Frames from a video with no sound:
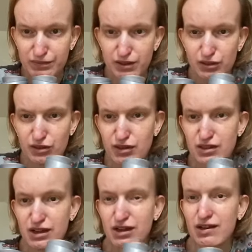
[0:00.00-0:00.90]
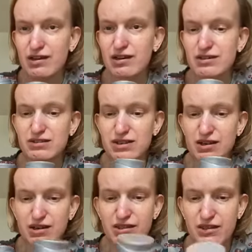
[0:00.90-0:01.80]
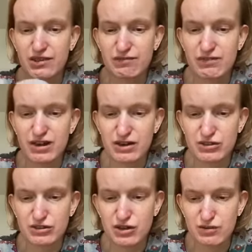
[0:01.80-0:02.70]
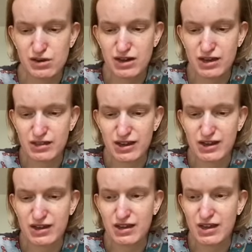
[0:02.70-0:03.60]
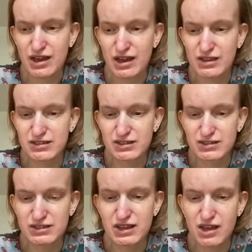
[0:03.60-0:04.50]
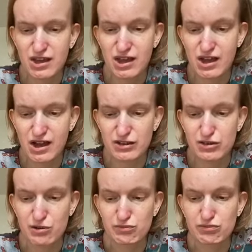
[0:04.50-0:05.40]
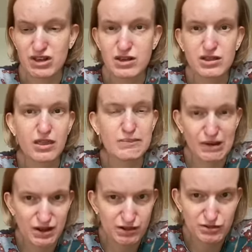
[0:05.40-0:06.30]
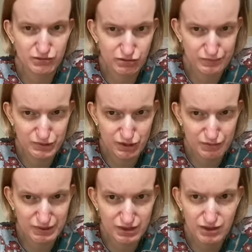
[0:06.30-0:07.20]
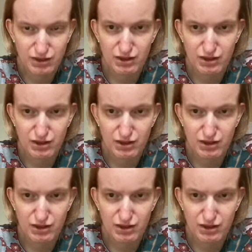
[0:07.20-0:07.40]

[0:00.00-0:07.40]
The other thing I like is that the writing is so clear that I can get seeing AI to read the backs of them to me.